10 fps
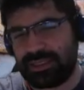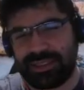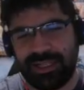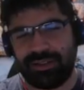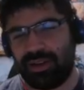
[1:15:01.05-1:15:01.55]

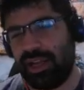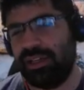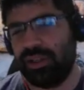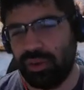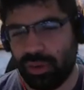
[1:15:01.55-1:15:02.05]
It's like,
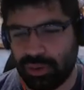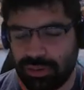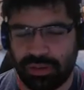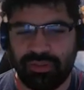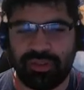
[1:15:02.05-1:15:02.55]
I
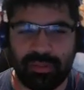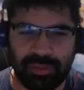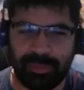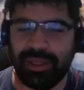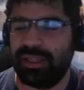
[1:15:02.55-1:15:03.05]
know from
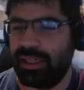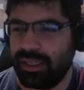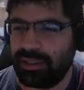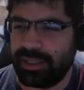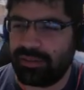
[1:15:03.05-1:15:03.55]
the
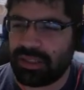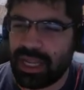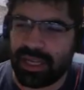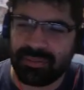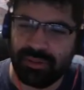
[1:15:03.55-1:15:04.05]
beginning, right?
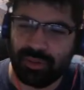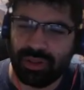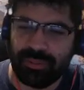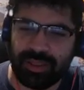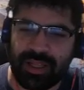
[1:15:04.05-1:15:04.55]
Try hack me
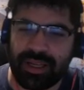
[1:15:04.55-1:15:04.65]
won't be like